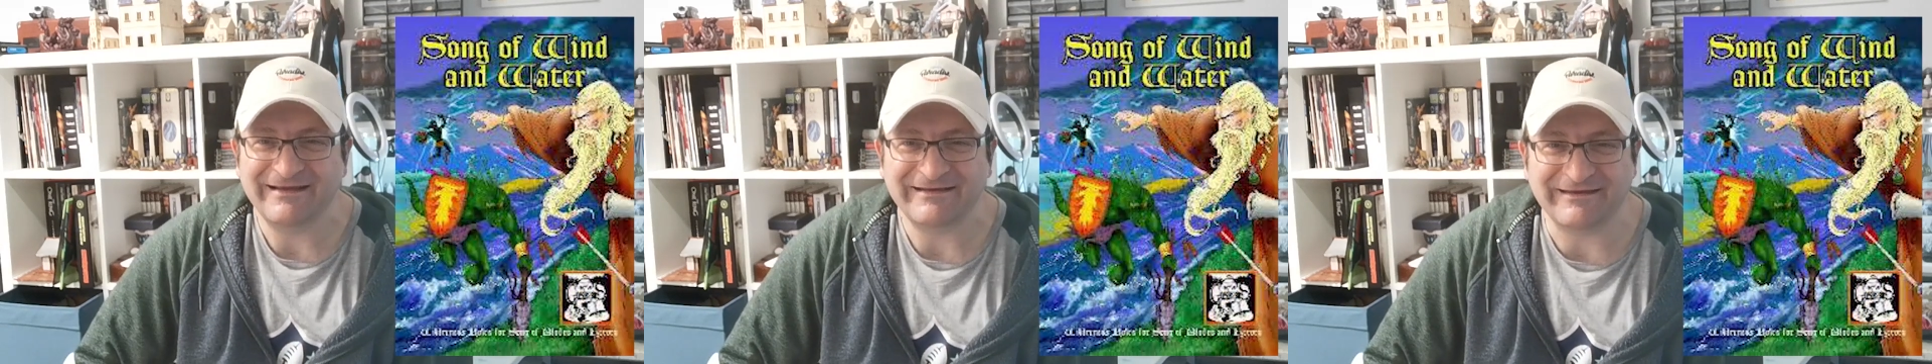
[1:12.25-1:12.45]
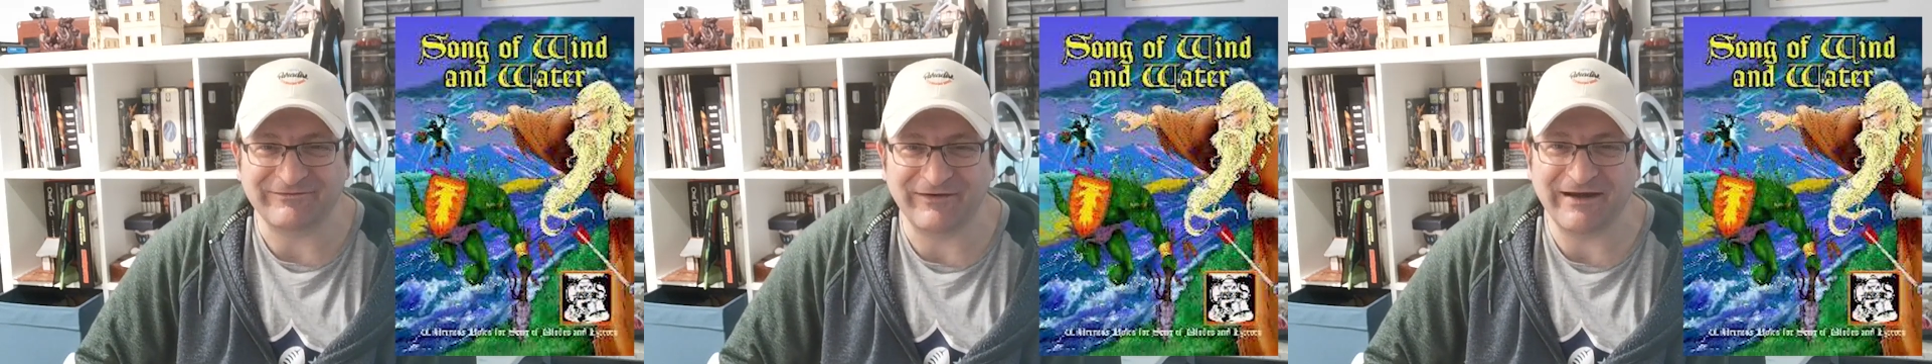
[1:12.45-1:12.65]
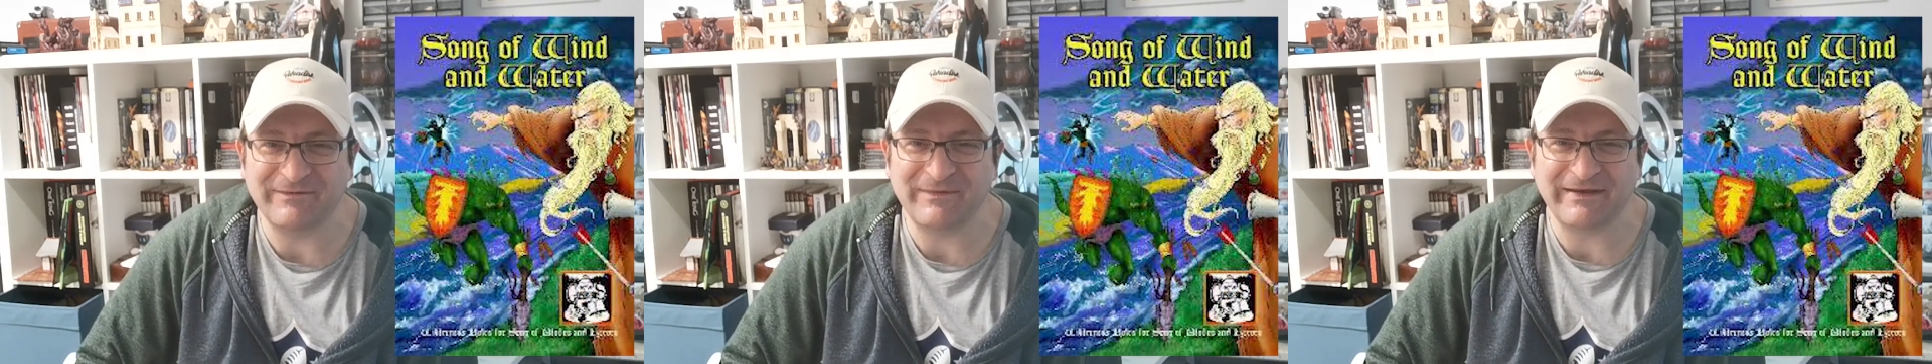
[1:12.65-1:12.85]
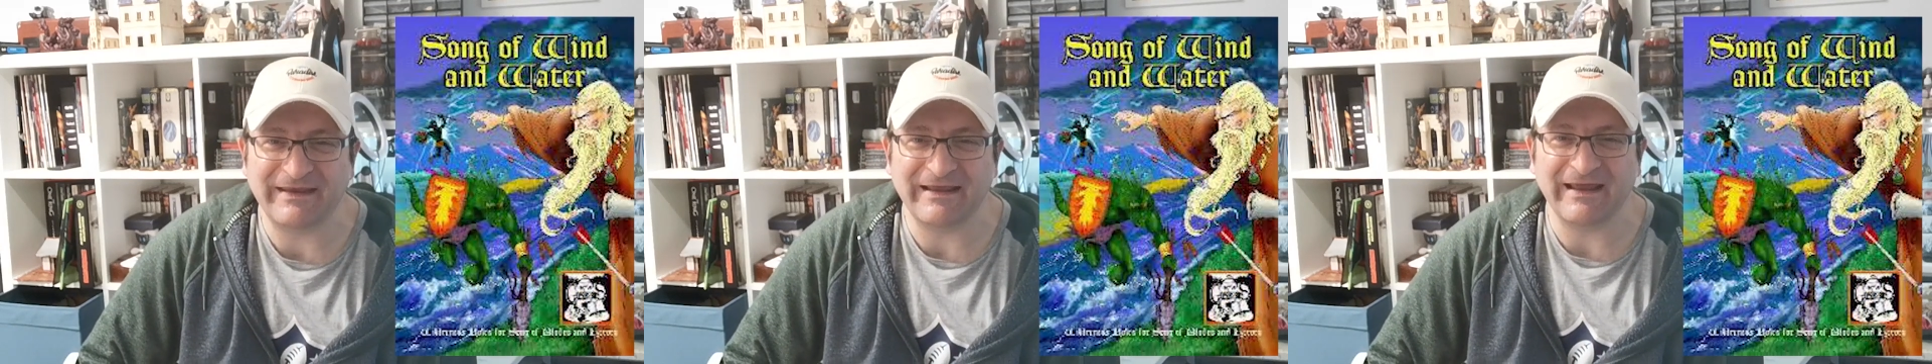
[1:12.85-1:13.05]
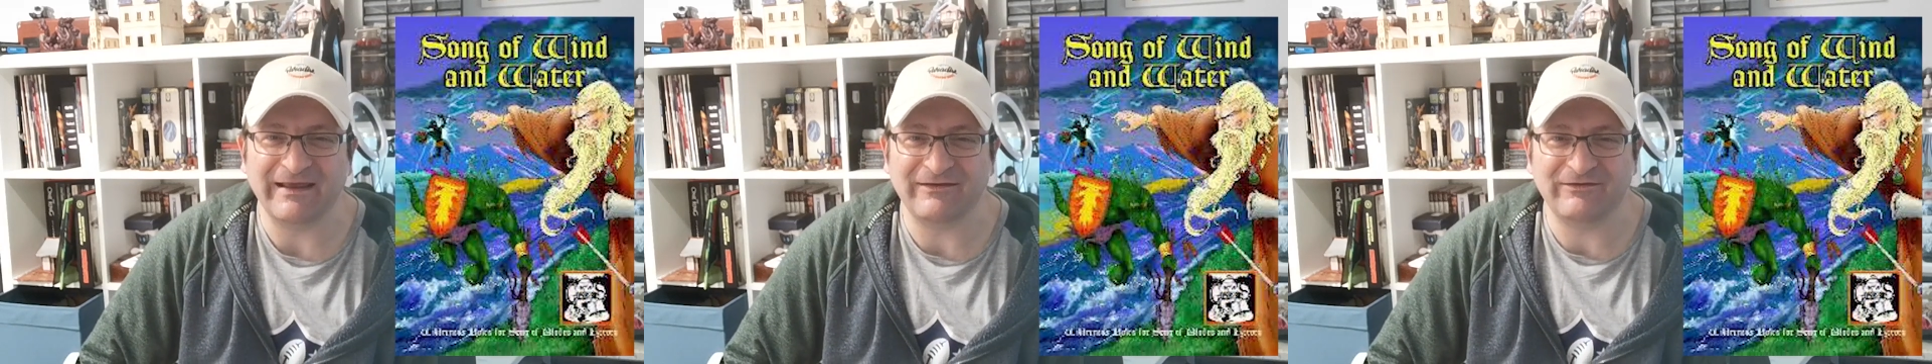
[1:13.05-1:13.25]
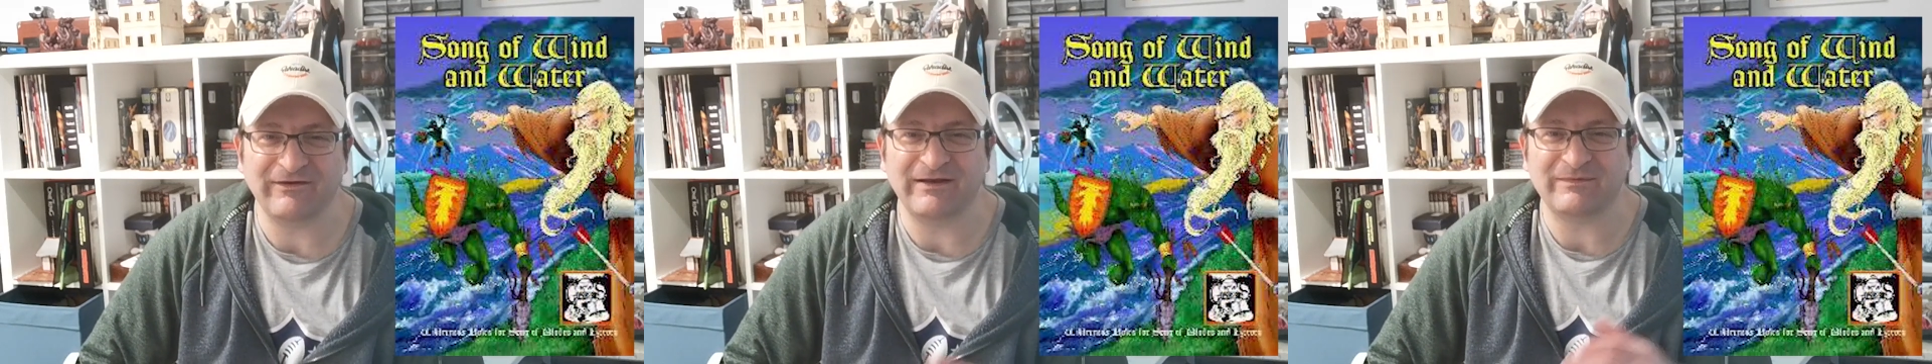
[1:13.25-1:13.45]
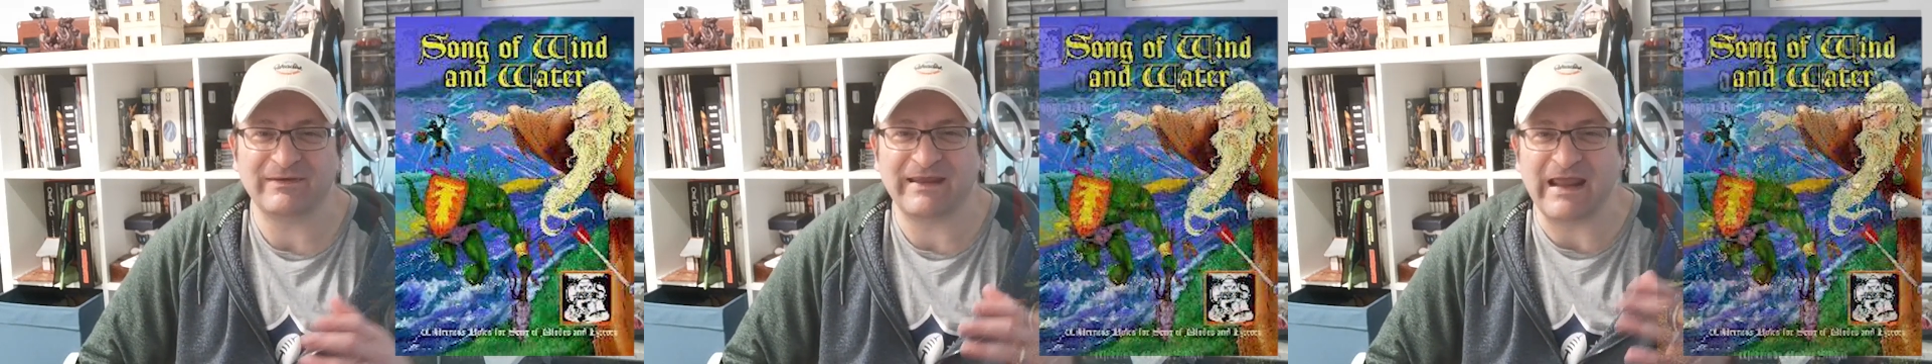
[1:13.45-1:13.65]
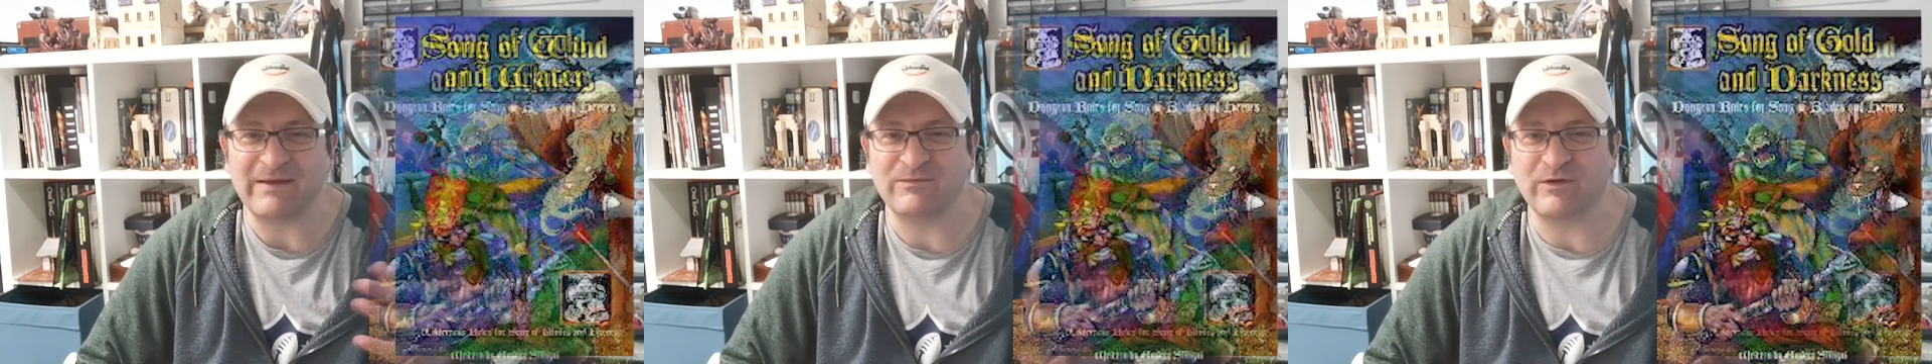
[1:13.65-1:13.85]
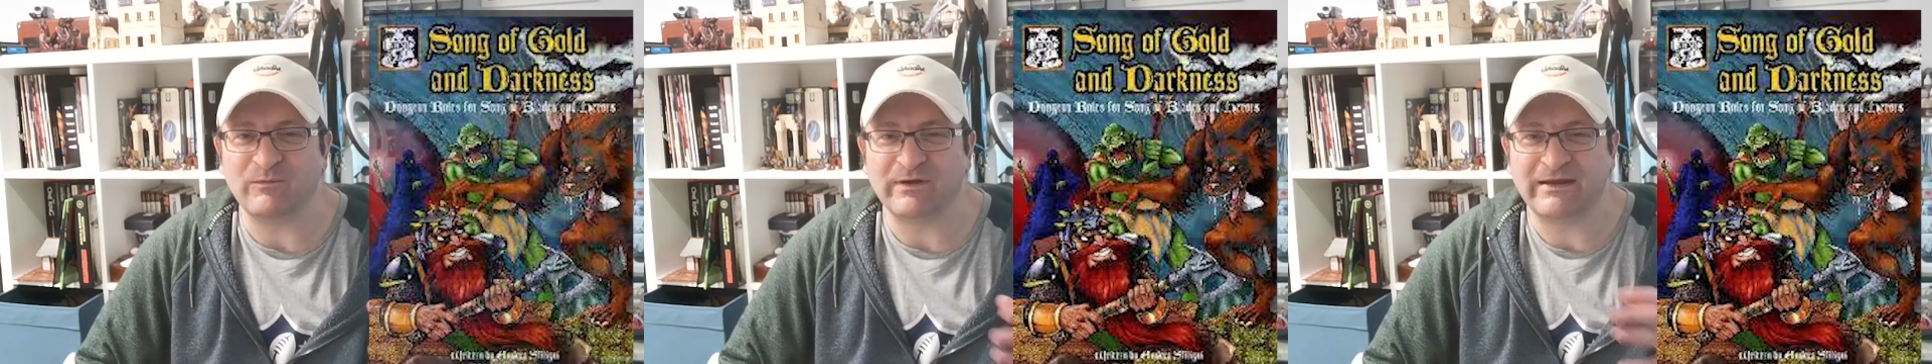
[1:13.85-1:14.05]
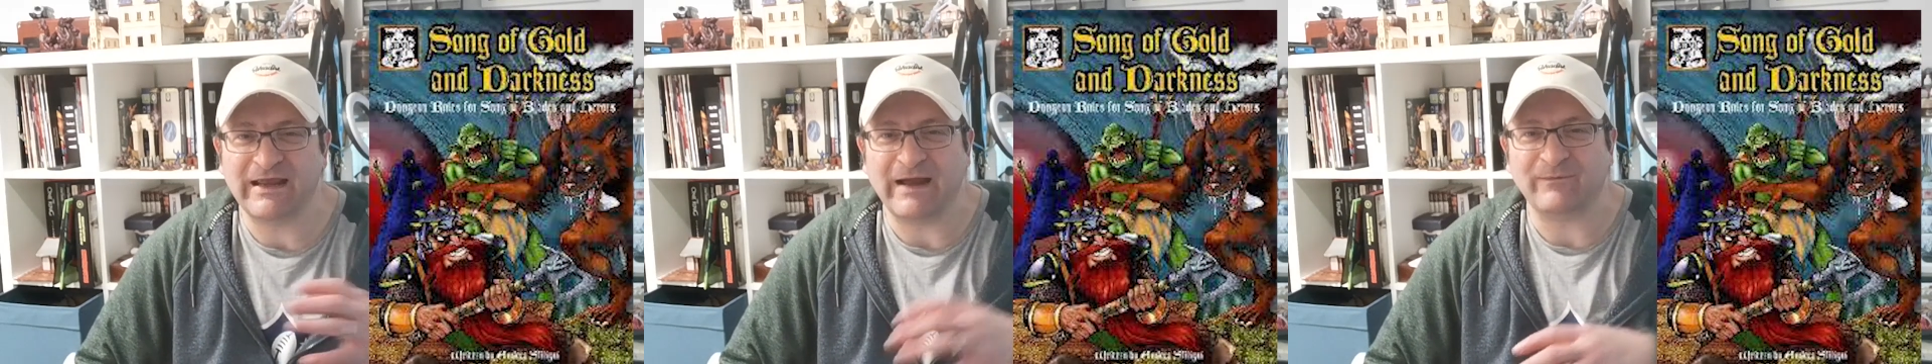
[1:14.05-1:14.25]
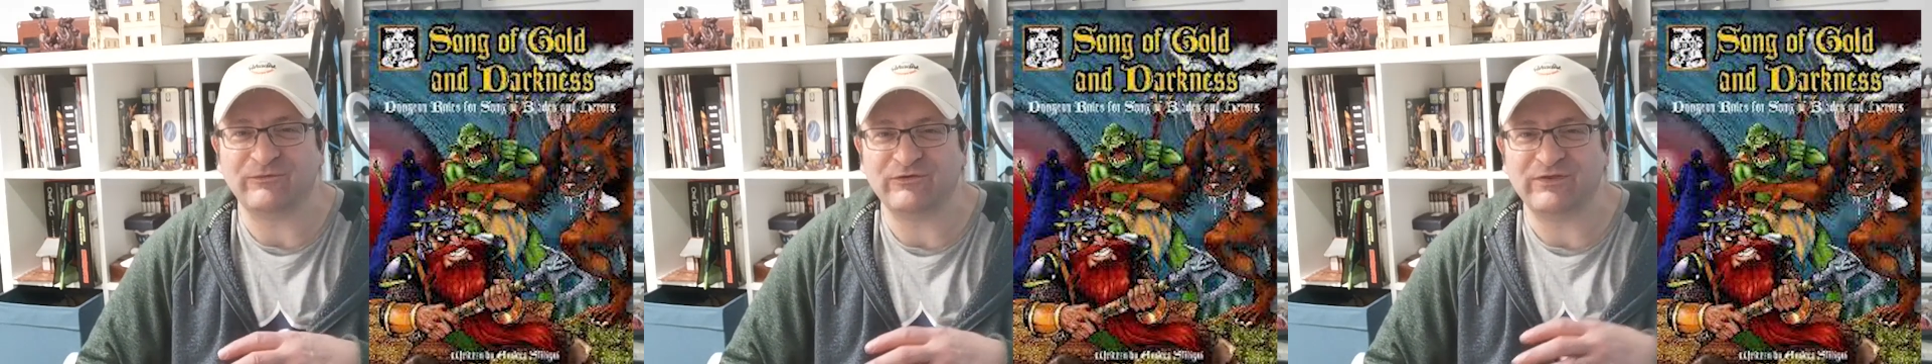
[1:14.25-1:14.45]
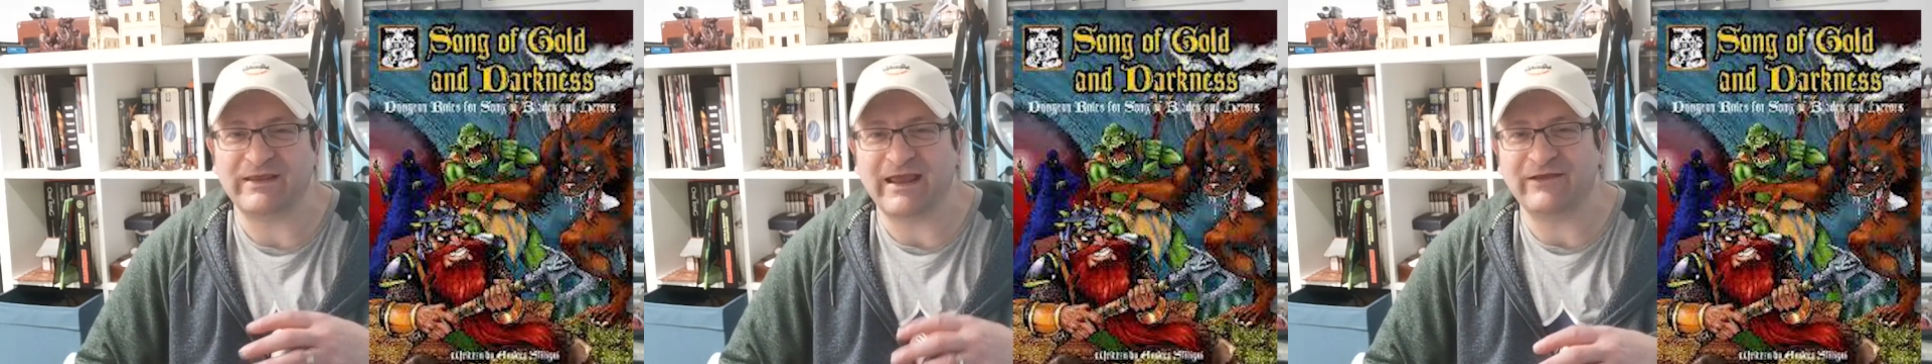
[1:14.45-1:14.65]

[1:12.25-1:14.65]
He developed a game that would capture the